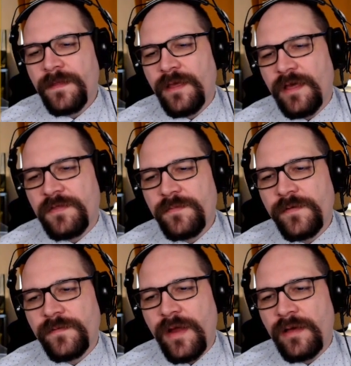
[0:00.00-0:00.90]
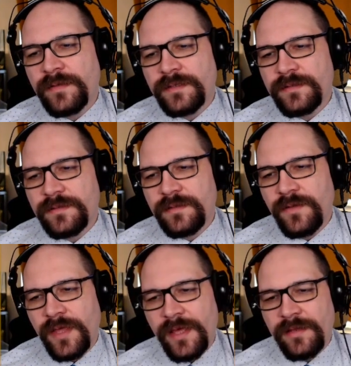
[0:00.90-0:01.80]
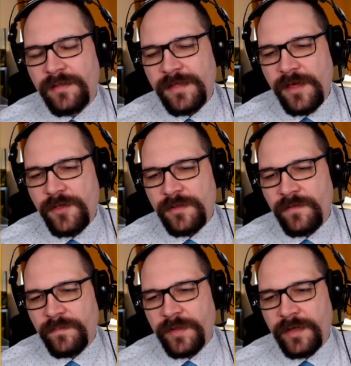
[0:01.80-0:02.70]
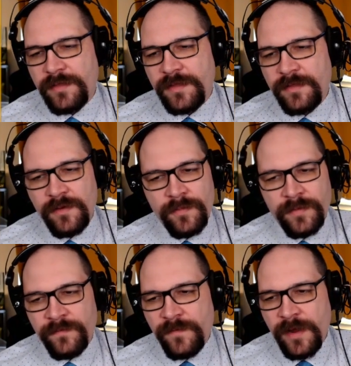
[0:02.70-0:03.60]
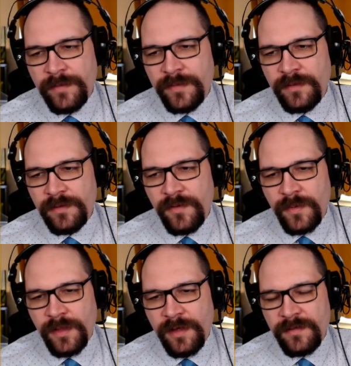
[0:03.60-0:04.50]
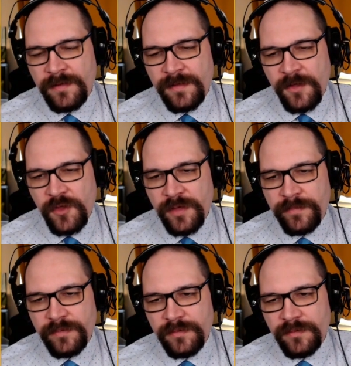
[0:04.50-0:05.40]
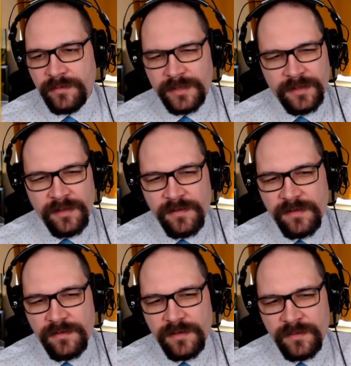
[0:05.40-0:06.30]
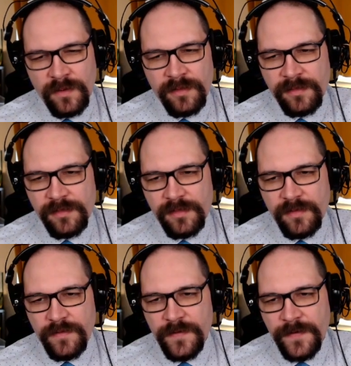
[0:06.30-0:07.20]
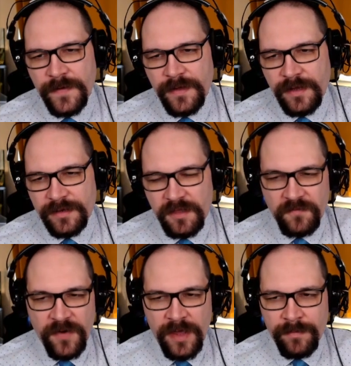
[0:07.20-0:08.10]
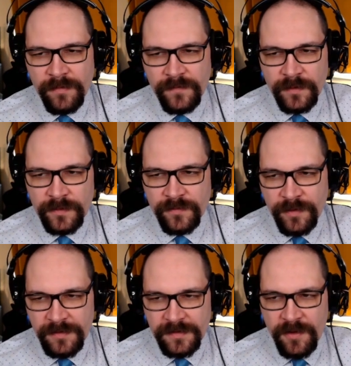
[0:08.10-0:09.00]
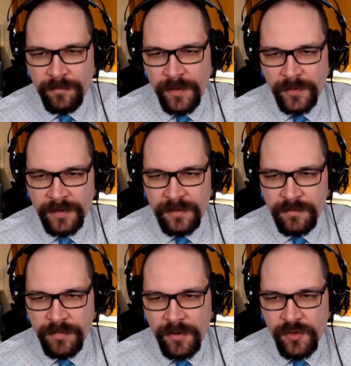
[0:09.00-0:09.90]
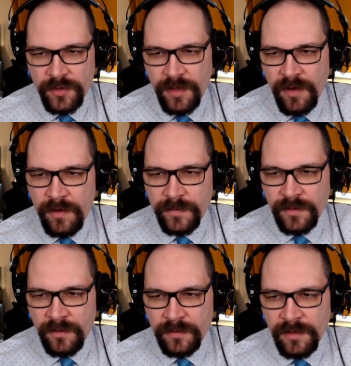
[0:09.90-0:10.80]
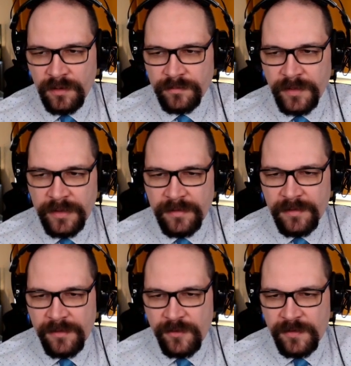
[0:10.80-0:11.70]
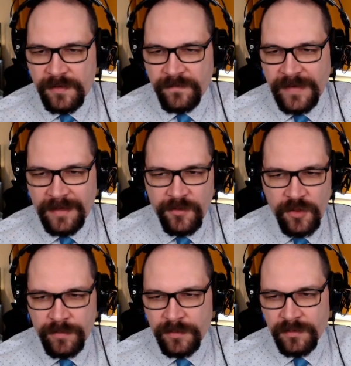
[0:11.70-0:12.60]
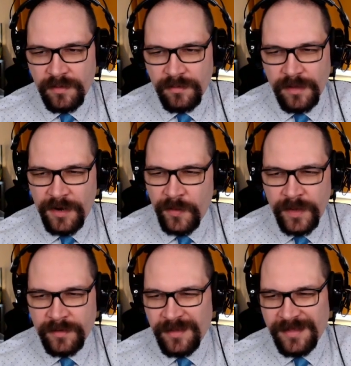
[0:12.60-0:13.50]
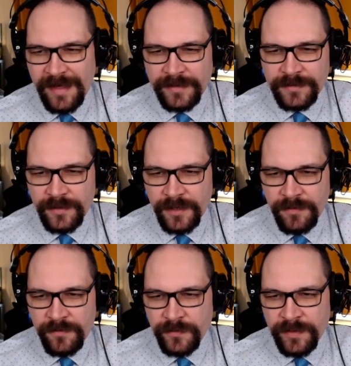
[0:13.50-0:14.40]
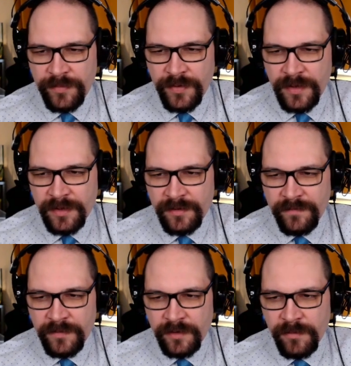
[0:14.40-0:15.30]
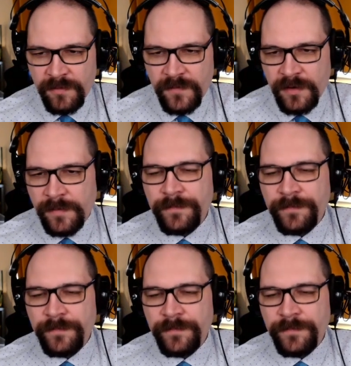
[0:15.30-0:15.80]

As you move around it, looking at the section of plates and open frame, you realize it is a ship, or at least it was. This frame, filled with rusted components and partially covered with old hull plates, suggests a fast ship, an arrowhead designed to cut through debris and even atmosphere.